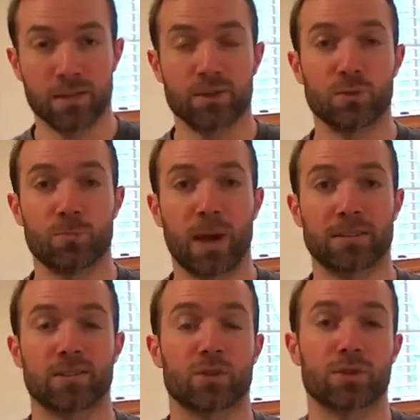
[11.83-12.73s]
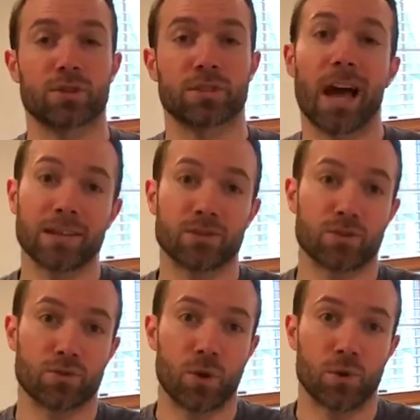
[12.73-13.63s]
to practice your side
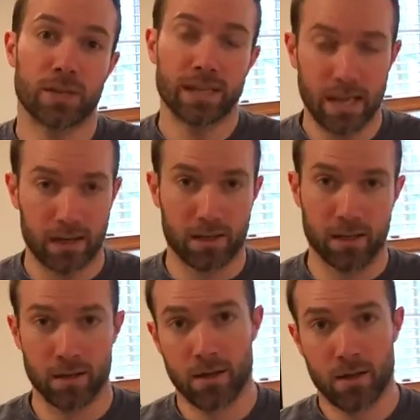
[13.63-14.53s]
stroke kick,